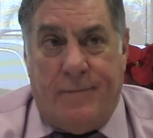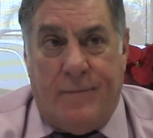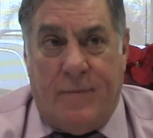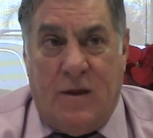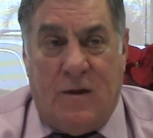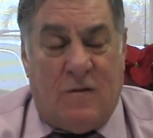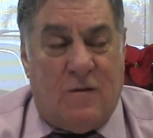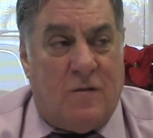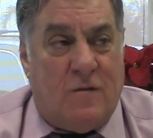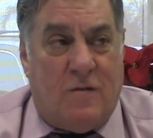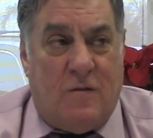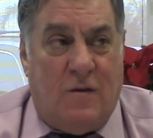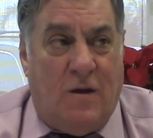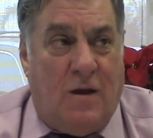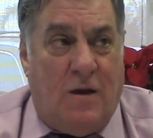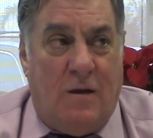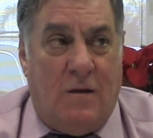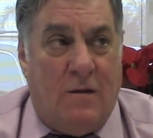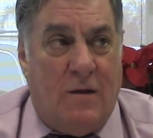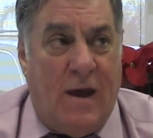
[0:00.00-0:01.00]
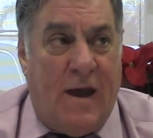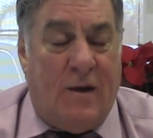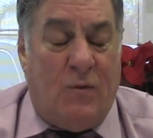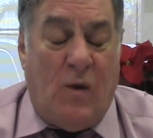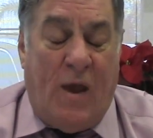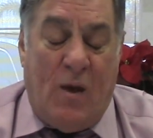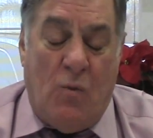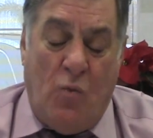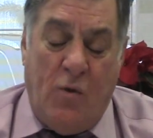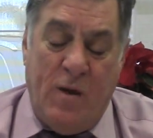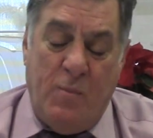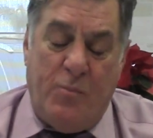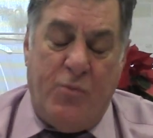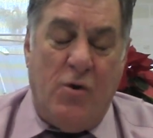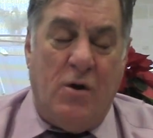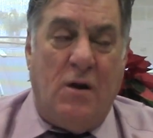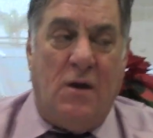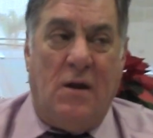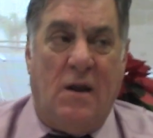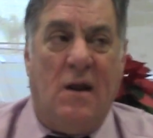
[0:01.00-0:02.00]
Let's see. And we
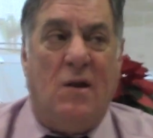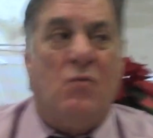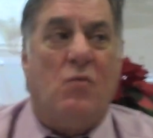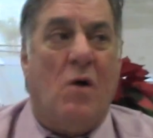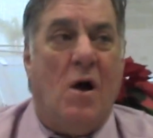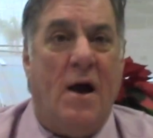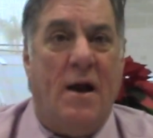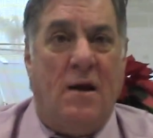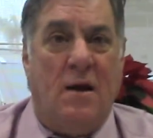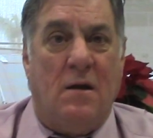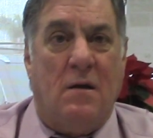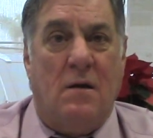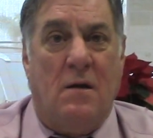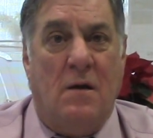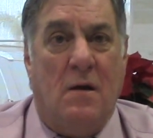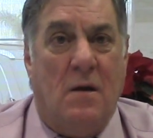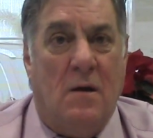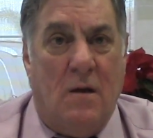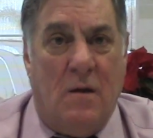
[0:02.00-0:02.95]
put it in writing,